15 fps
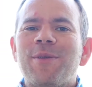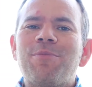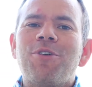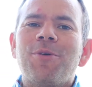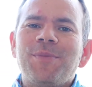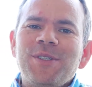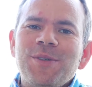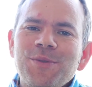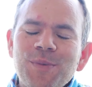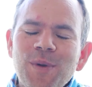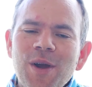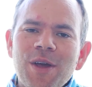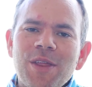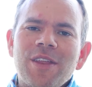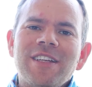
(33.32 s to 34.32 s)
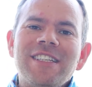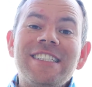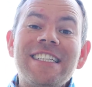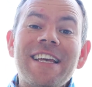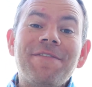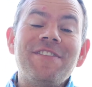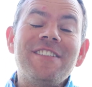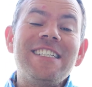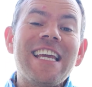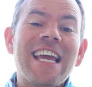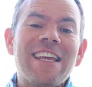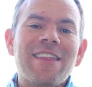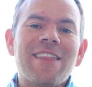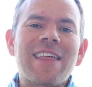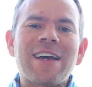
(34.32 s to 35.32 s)
the property was worth
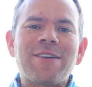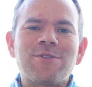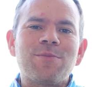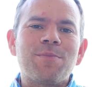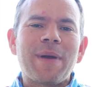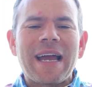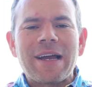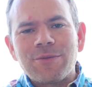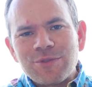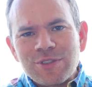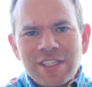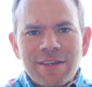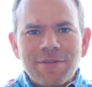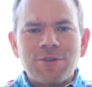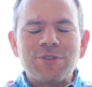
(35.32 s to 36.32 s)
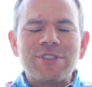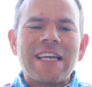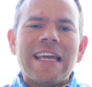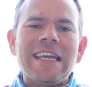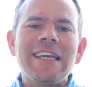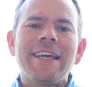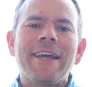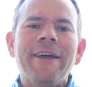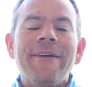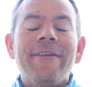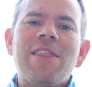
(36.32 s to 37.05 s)
£78,000, give or take.